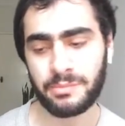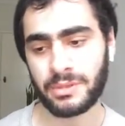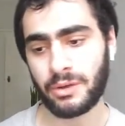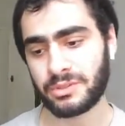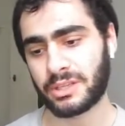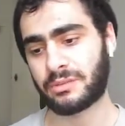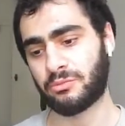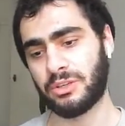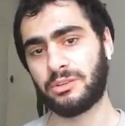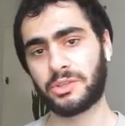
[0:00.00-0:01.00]
That was like a
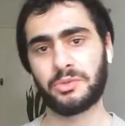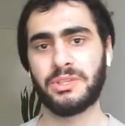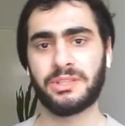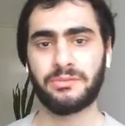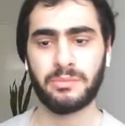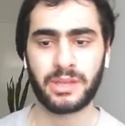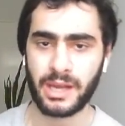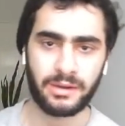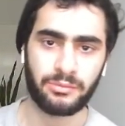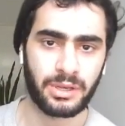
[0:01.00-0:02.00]
really good twist for me. I
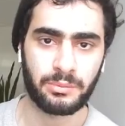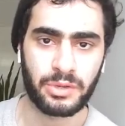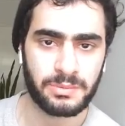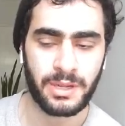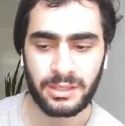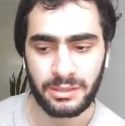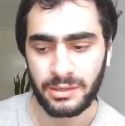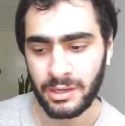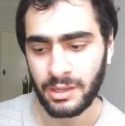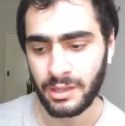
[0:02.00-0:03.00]
hadn't read the books back then,
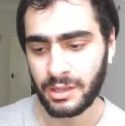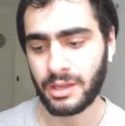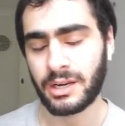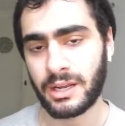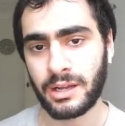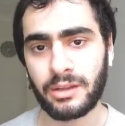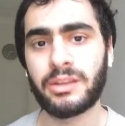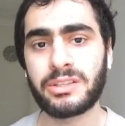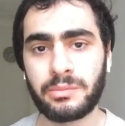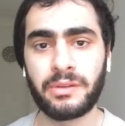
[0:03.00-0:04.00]
and that
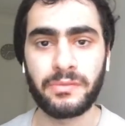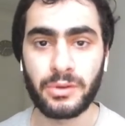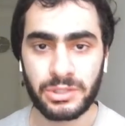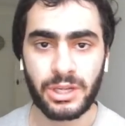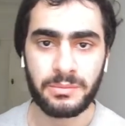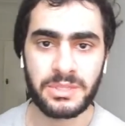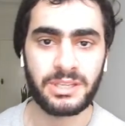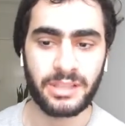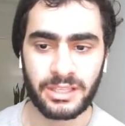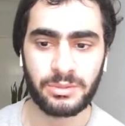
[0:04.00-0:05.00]
was like my first time
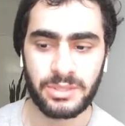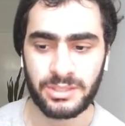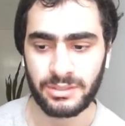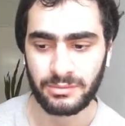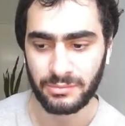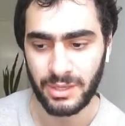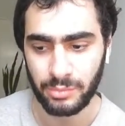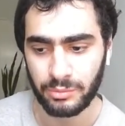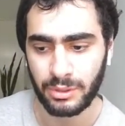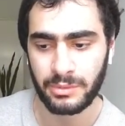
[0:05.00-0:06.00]
seeing that twist, and that
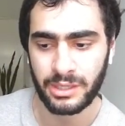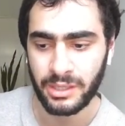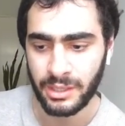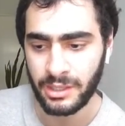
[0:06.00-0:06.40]
blew my mind.